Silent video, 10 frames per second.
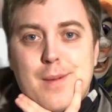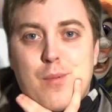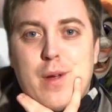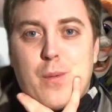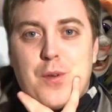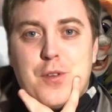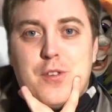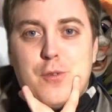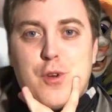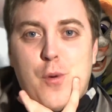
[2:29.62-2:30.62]
prequel to
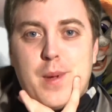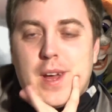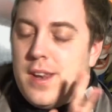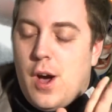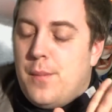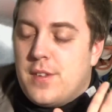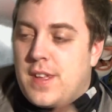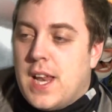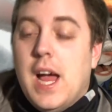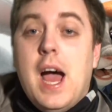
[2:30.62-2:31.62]
Zootopia. No, I'm just
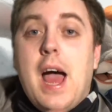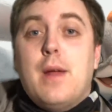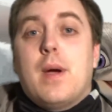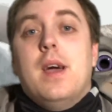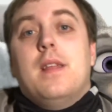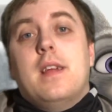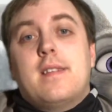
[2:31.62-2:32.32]
kidding. Anyway, they